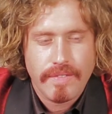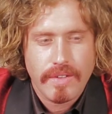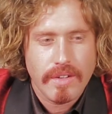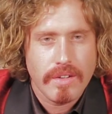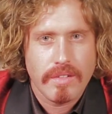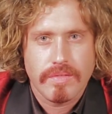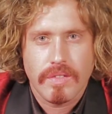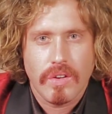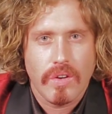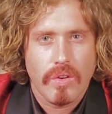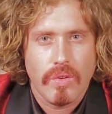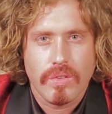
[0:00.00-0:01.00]
for
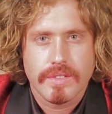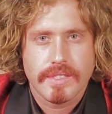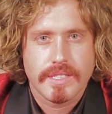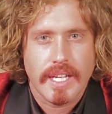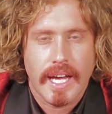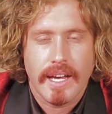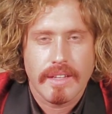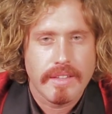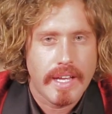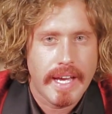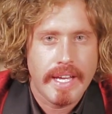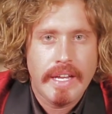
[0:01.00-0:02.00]
Old Style
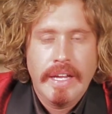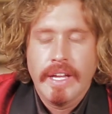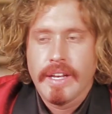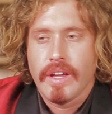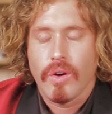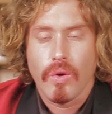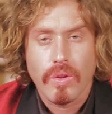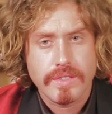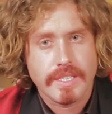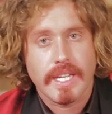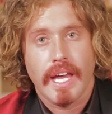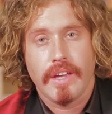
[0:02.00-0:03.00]
Light. Now, Old
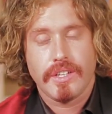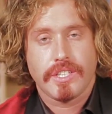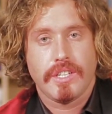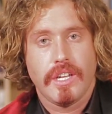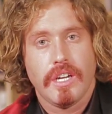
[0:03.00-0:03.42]
Style, you should